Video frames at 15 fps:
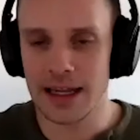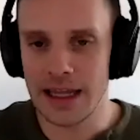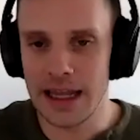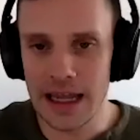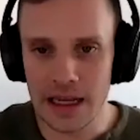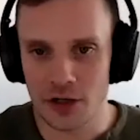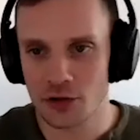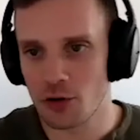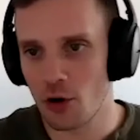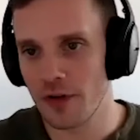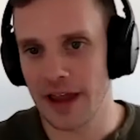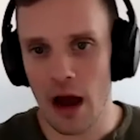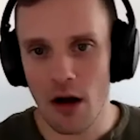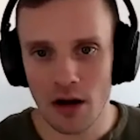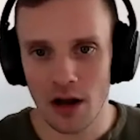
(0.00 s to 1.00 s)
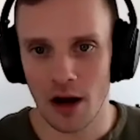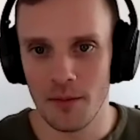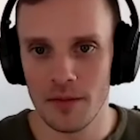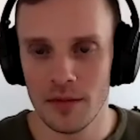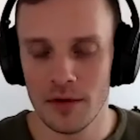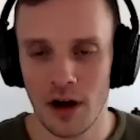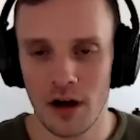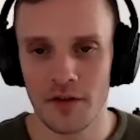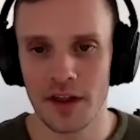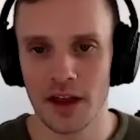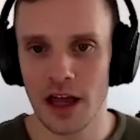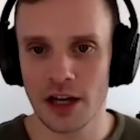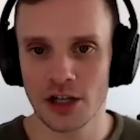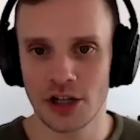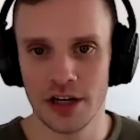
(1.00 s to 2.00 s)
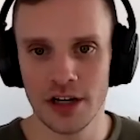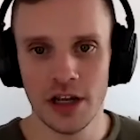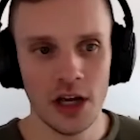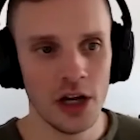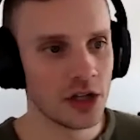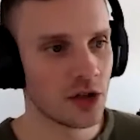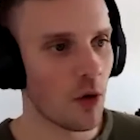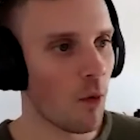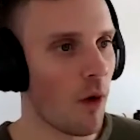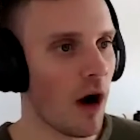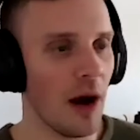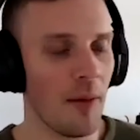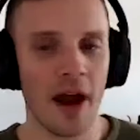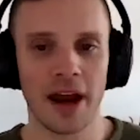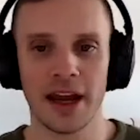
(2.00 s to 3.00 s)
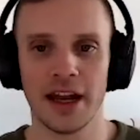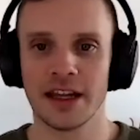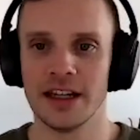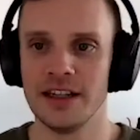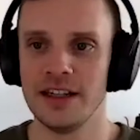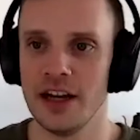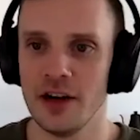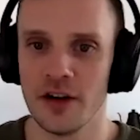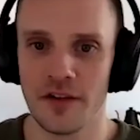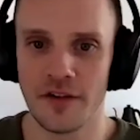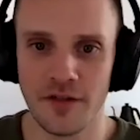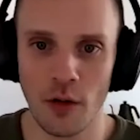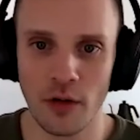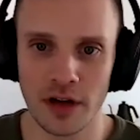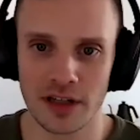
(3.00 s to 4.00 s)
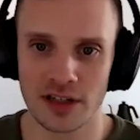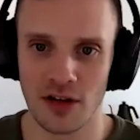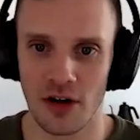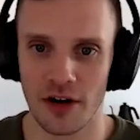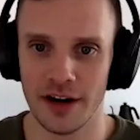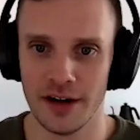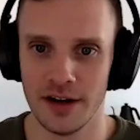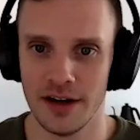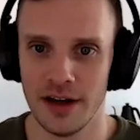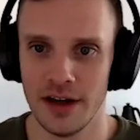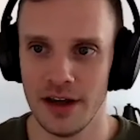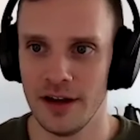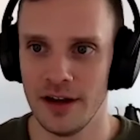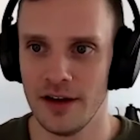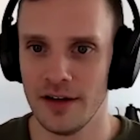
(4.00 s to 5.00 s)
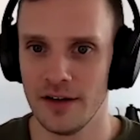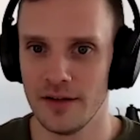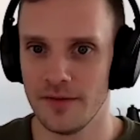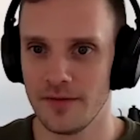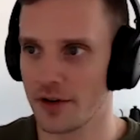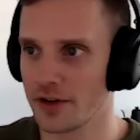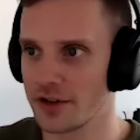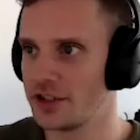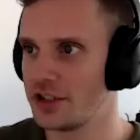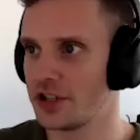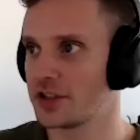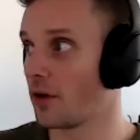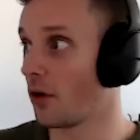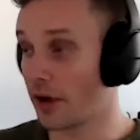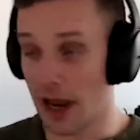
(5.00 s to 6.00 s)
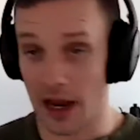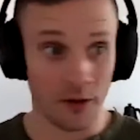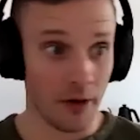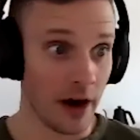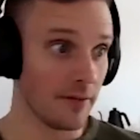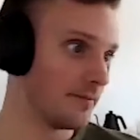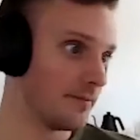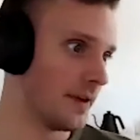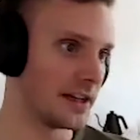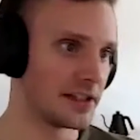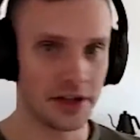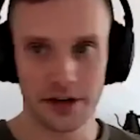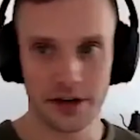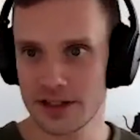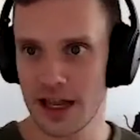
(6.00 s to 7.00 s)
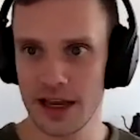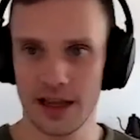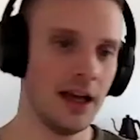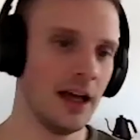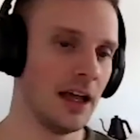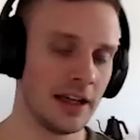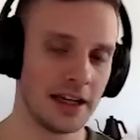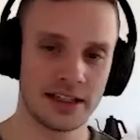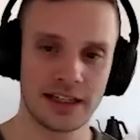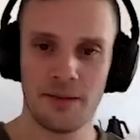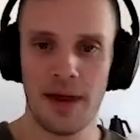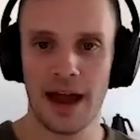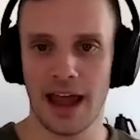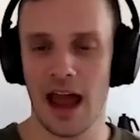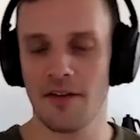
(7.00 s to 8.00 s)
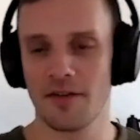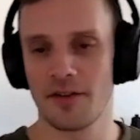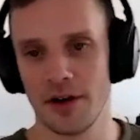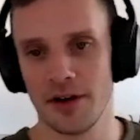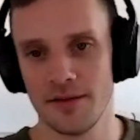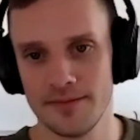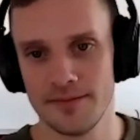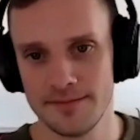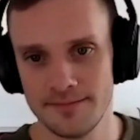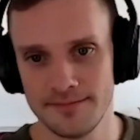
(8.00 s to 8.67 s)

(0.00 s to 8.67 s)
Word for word: I can't control the outcome of the election. So why am I going to continue to focus on it versus just okay, great, it's Thursday, let's get back after it.